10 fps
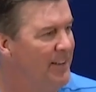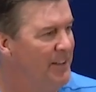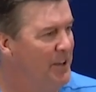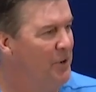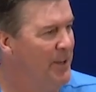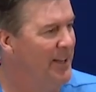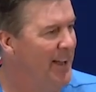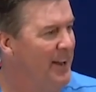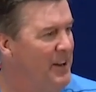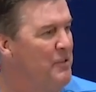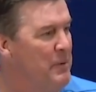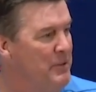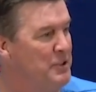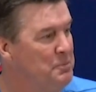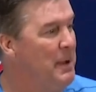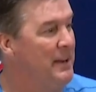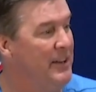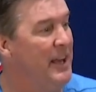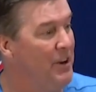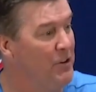You know, he got
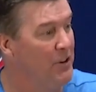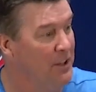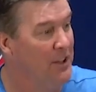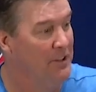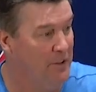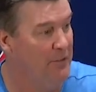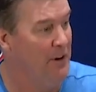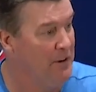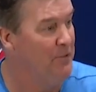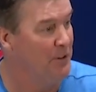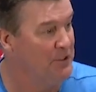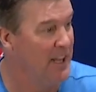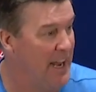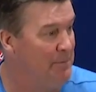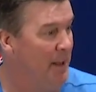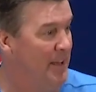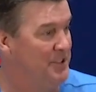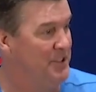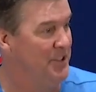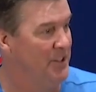hurt the very first game
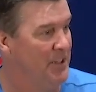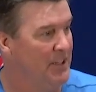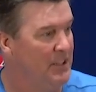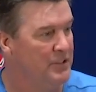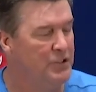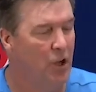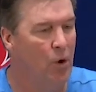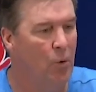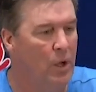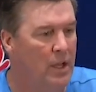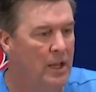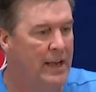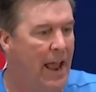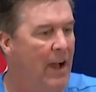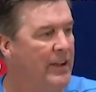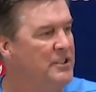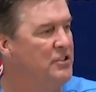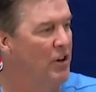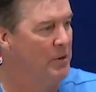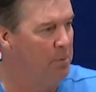last year. So now he's
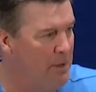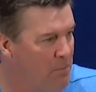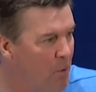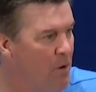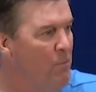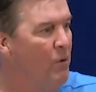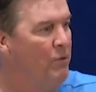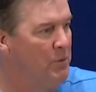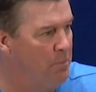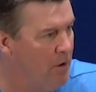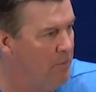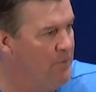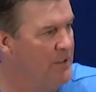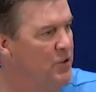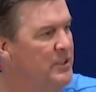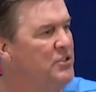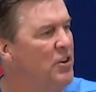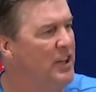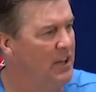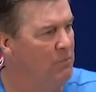starting to play more and more football. And so he's
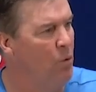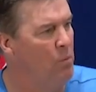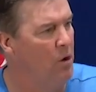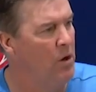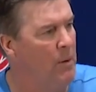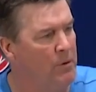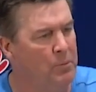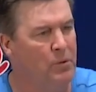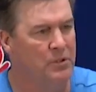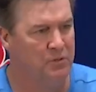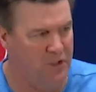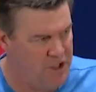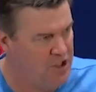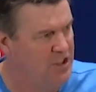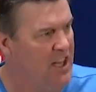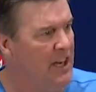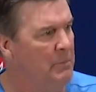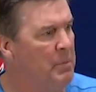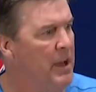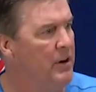starting to get more and more comfortable. His vision's
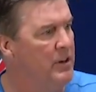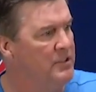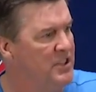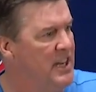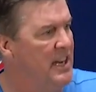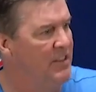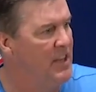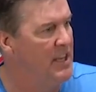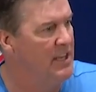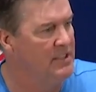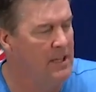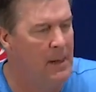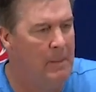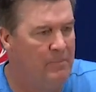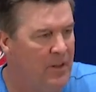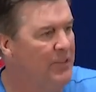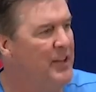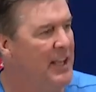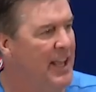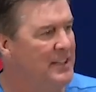getting better and seeing things. not
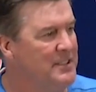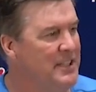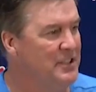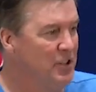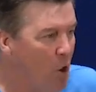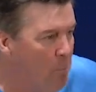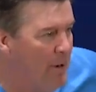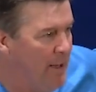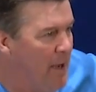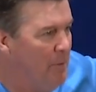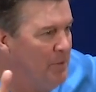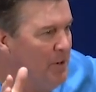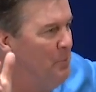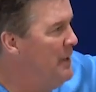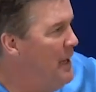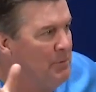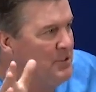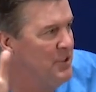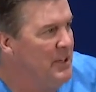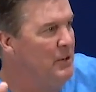that he can't see, just opening up, you know, being able to
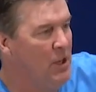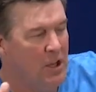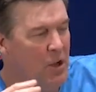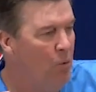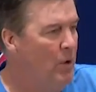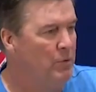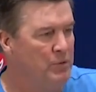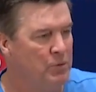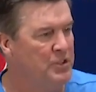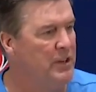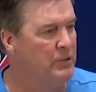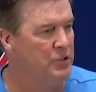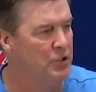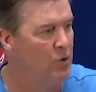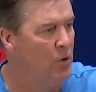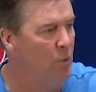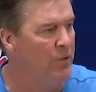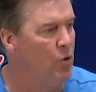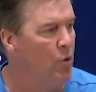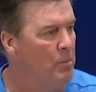see what receivers are doing,
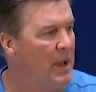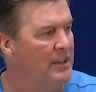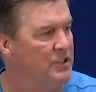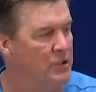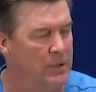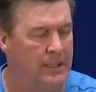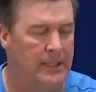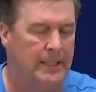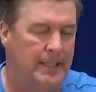what the quarterback's doing.